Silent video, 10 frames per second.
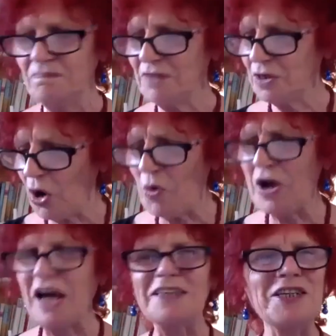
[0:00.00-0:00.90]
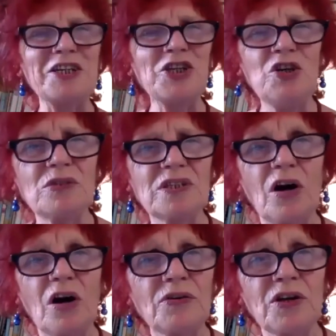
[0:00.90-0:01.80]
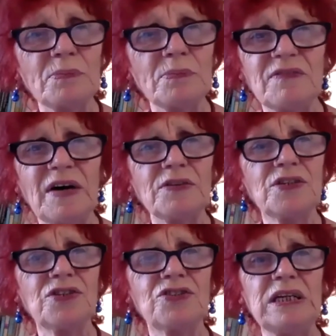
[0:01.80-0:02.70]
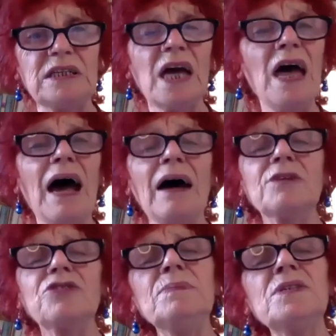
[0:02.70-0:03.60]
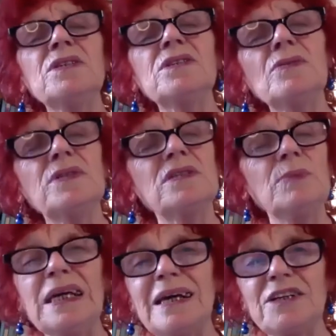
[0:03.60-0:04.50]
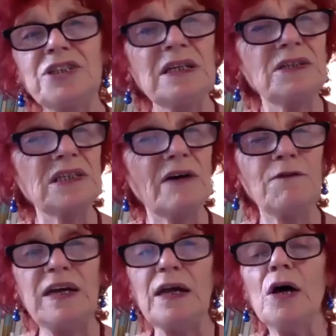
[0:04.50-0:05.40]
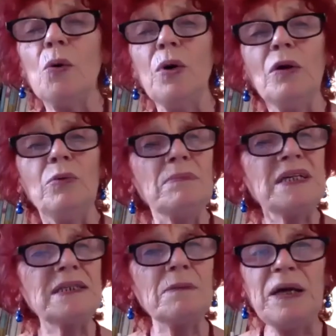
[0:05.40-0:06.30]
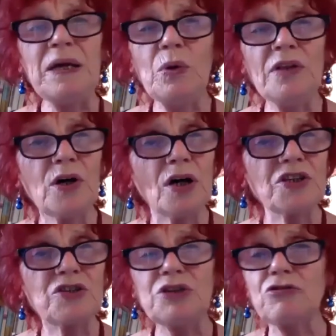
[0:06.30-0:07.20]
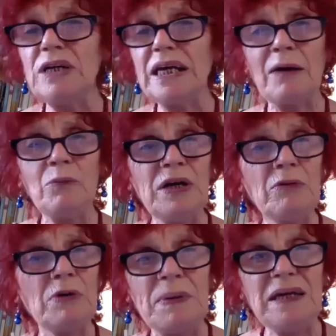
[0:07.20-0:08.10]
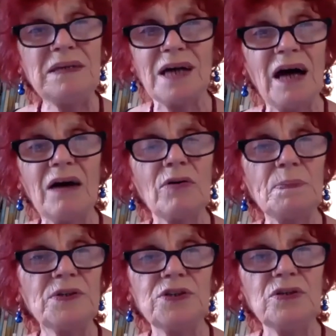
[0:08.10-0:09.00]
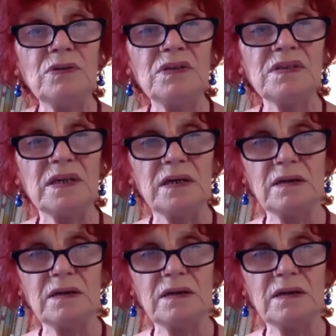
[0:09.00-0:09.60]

coke cans and used condoms of our street. Our dreams so sweet, catching at our feet. Will we miss the beat? Will the gods retreat? Can we repeat our opportunity?